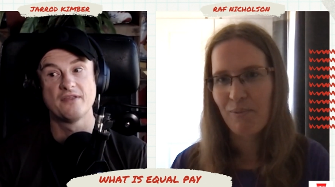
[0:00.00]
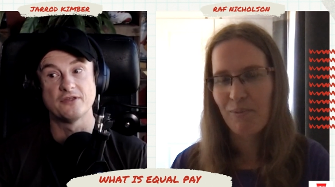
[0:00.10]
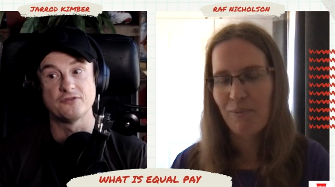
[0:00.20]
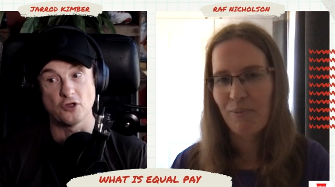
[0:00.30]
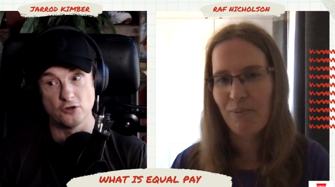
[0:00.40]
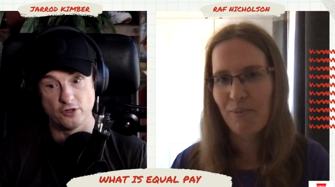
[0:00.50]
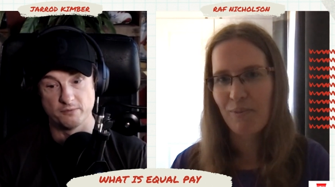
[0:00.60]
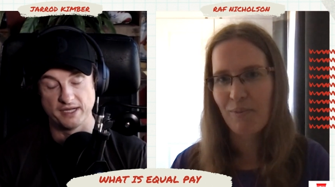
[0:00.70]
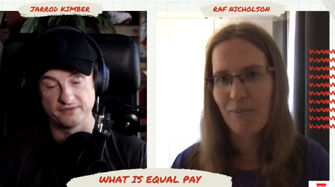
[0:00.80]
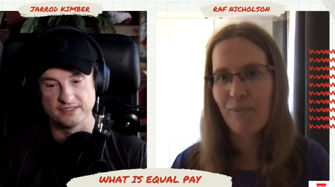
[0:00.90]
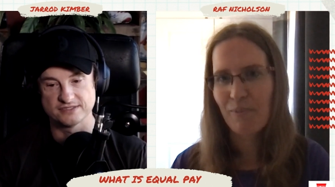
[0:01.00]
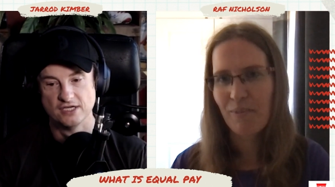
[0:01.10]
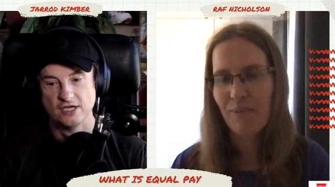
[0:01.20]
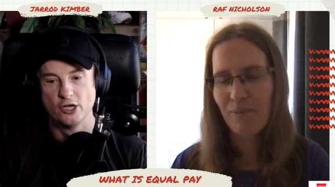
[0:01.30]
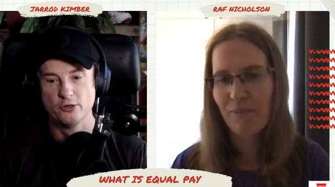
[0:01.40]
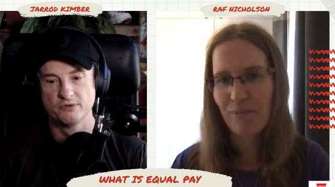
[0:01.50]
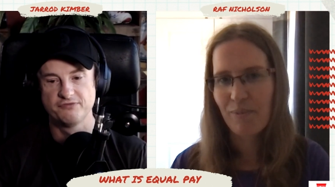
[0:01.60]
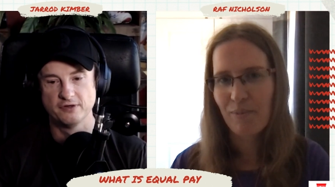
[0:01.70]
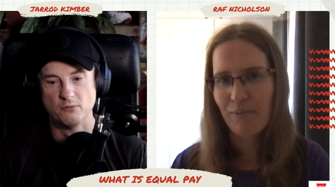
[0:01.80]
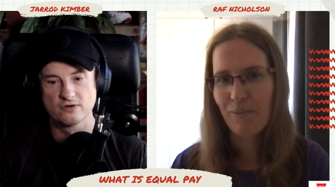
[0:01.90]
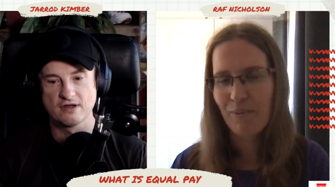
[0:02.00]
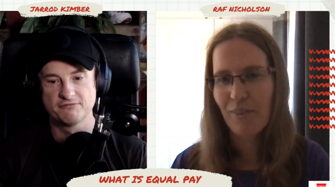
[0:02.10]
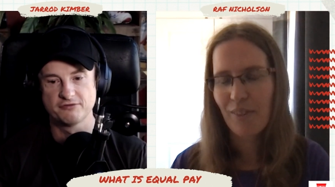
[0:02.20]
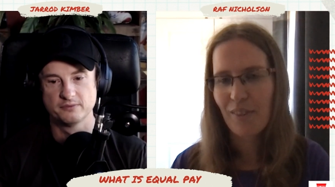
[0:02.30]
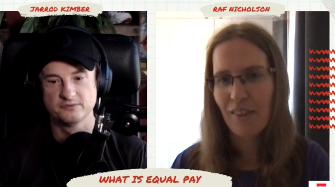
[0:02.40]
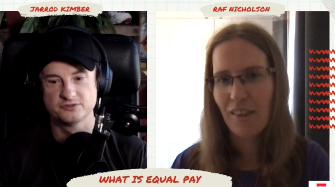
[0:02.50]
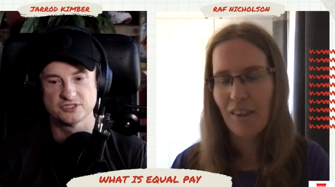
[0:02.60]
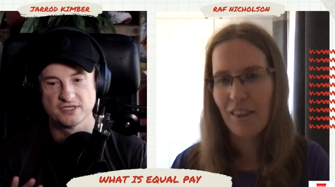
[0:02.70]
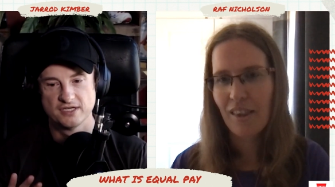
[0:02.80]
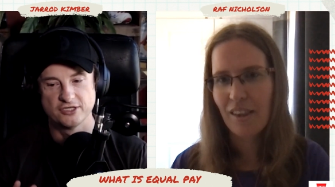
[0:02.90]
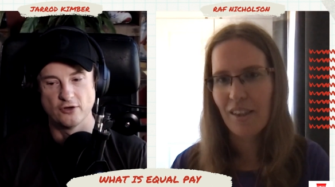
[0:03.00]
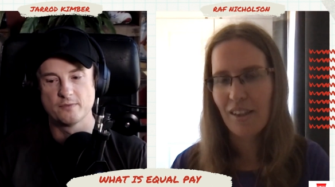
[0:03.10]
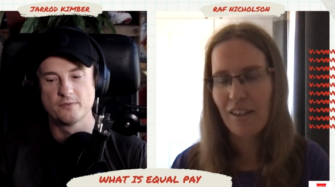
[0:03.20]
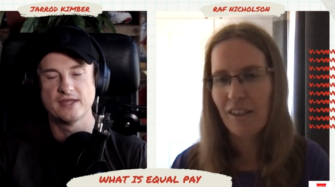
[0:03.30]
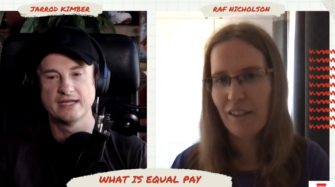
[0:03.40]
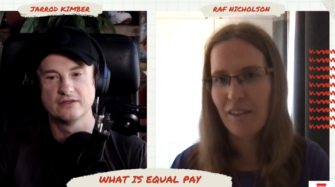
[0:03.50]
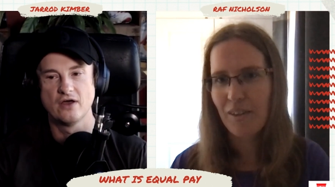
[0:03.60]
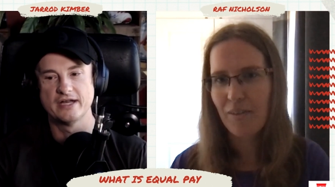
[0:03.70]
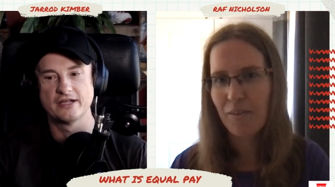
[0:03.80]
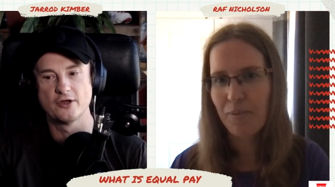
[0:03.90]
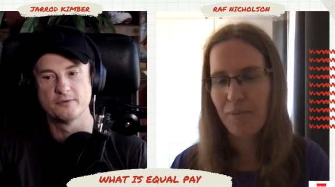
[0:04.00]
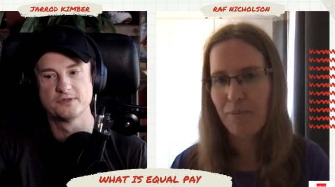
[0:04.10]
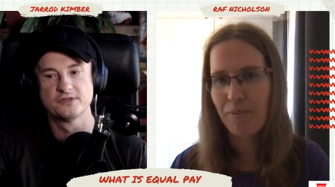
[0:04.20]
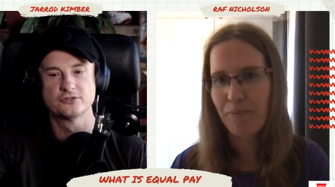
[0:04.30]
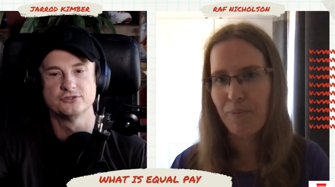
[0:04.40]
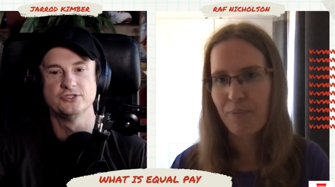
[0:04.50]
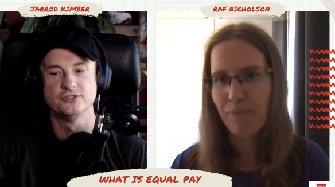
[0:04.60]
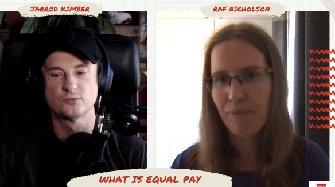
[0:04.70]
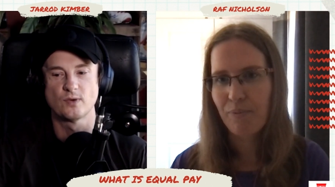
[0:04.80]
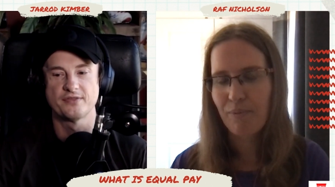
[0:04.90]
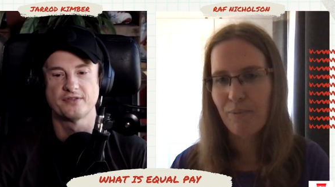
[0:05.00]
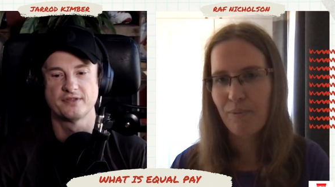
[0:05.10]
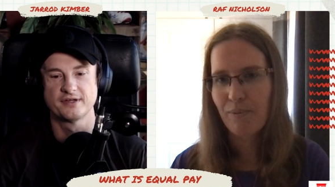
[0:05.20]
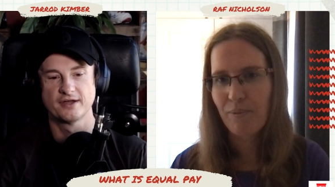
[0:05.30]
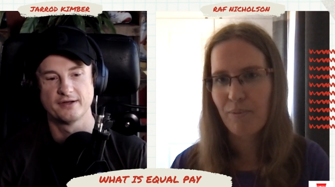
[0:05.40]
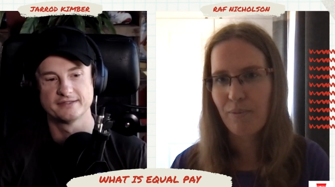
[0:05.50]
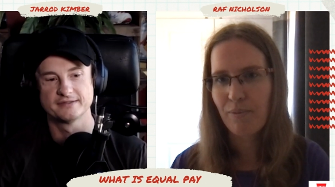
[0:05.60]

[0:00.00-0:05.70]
Speaker 1: that don't know about this who would feel more comfortable just going with the headline and going with the good news rather than going,